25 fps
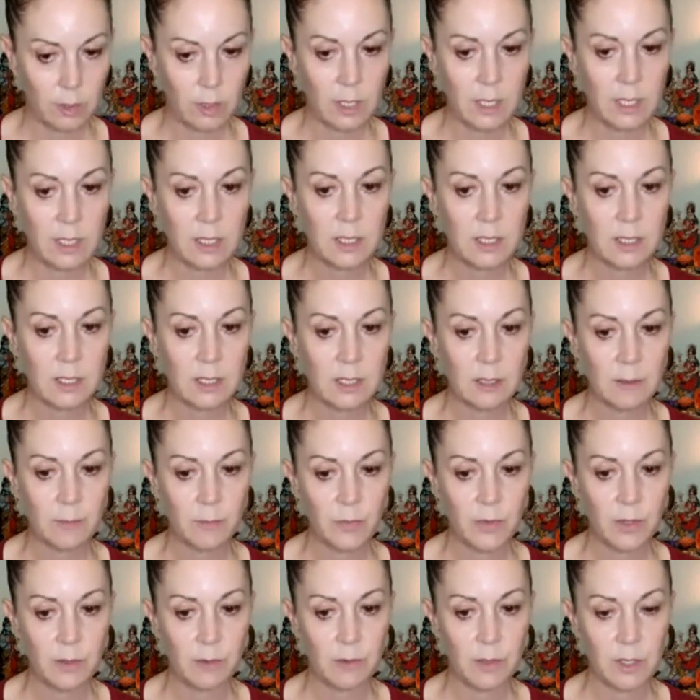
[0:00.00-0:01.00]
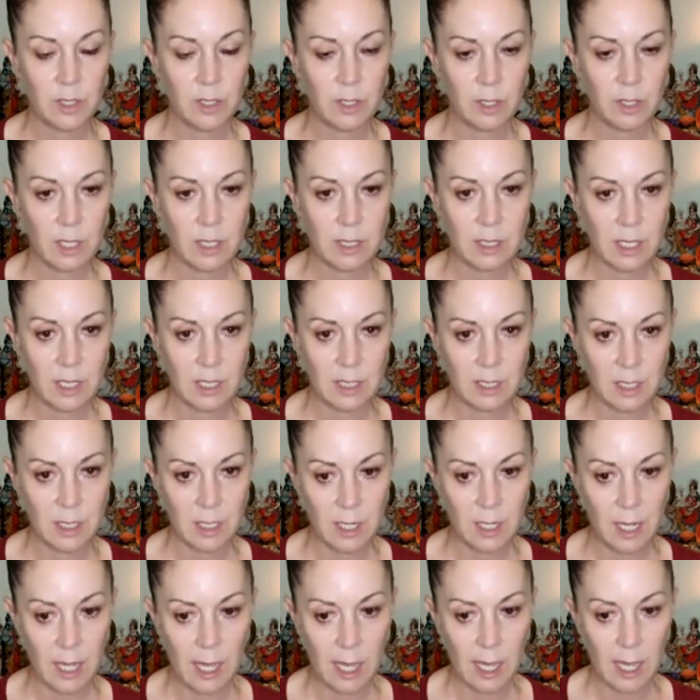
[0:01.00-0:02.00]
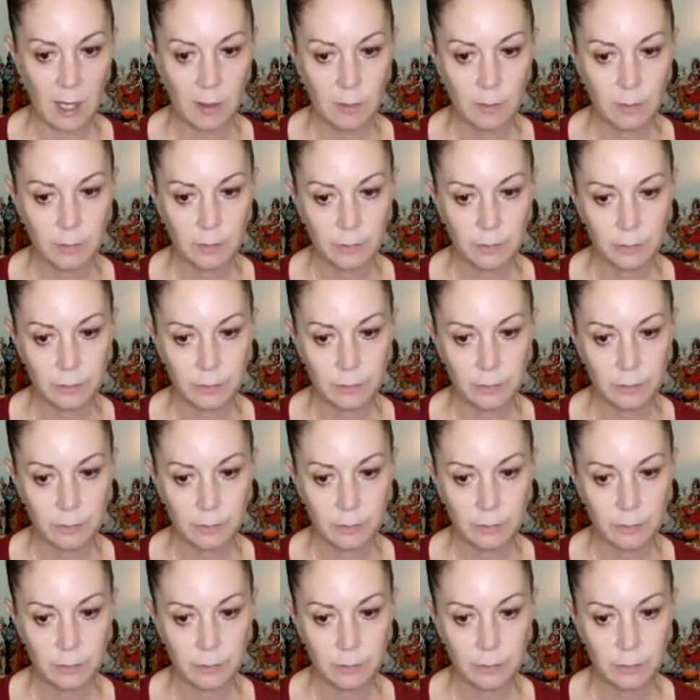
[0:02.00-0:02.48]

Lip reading: Release the visualization now,